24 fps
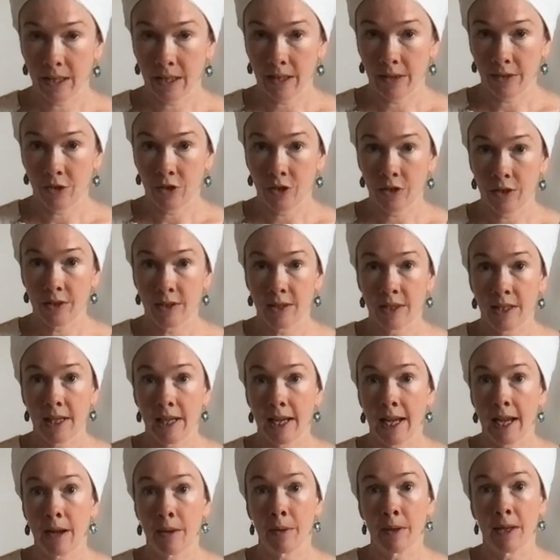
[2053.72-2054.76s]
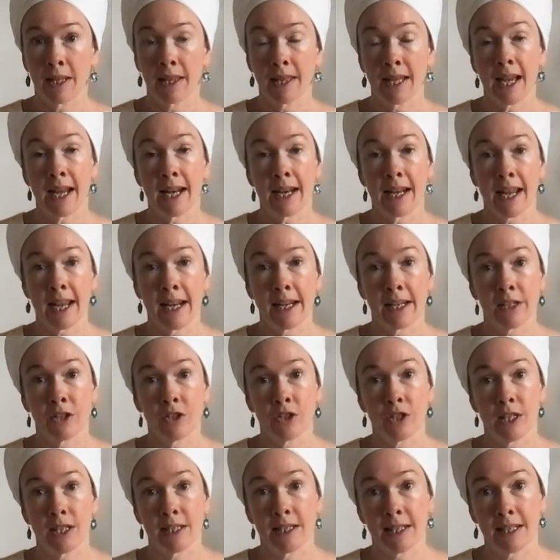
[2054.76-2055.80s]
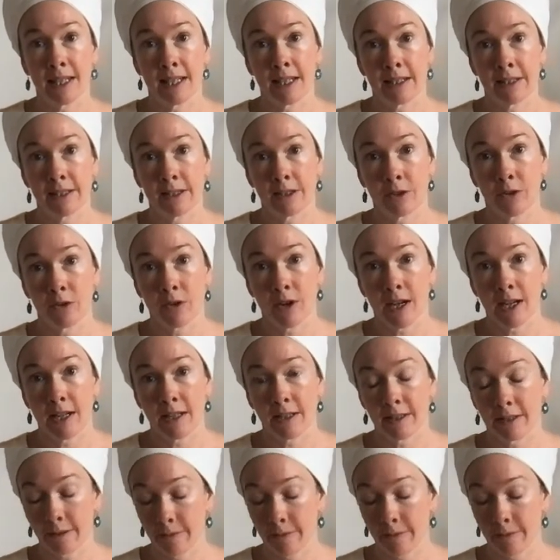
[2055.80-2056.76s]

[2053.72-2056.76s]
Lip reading: And just allowing that energy to integrate.